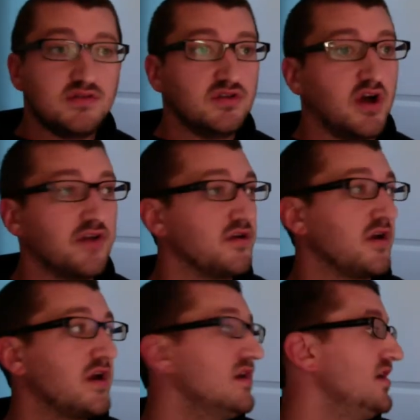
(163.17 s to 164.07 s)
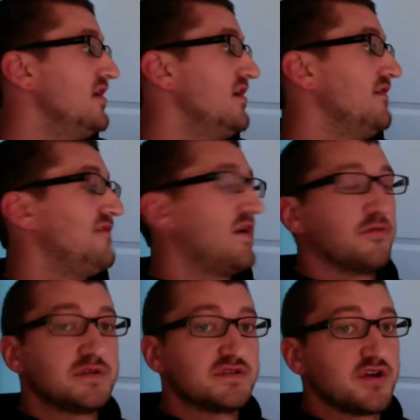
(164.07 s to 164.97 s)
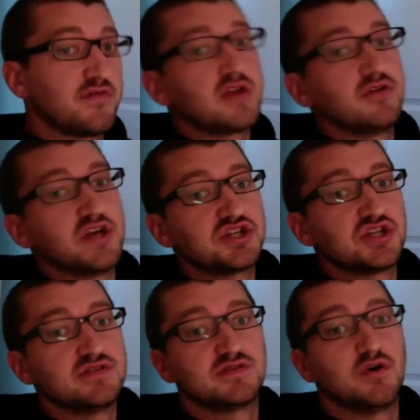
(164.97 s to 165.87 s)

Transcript: under Federal Reserve regulations,